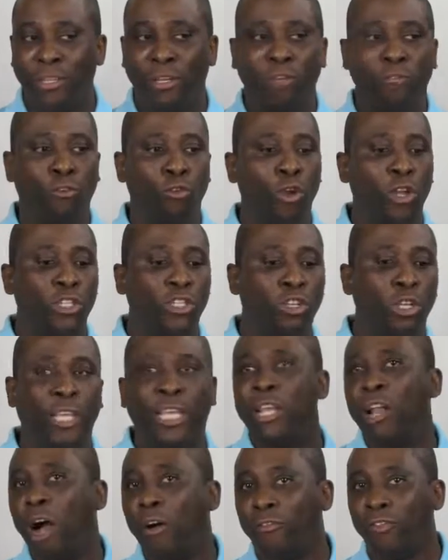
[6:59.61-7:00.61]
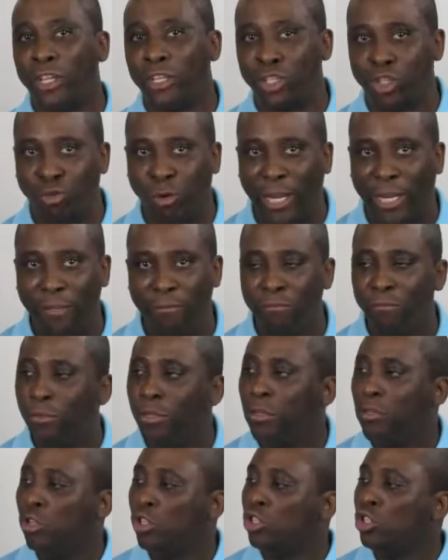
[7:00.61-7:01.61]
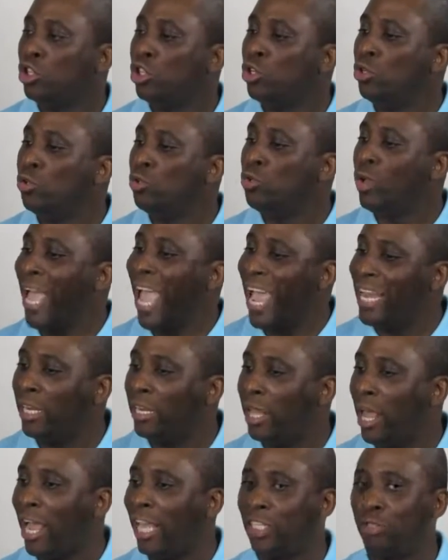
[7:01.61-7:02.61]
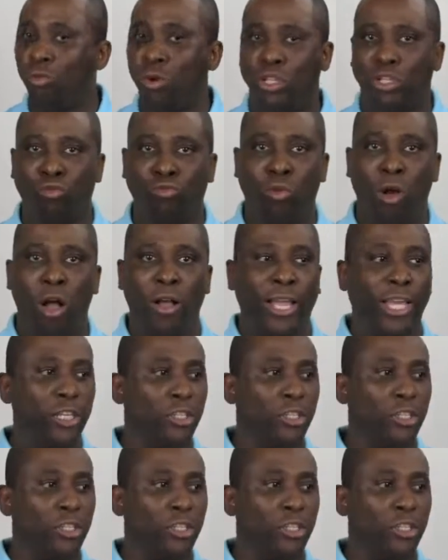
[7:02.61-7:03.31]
for us to get off this train, to analyze what's wrong,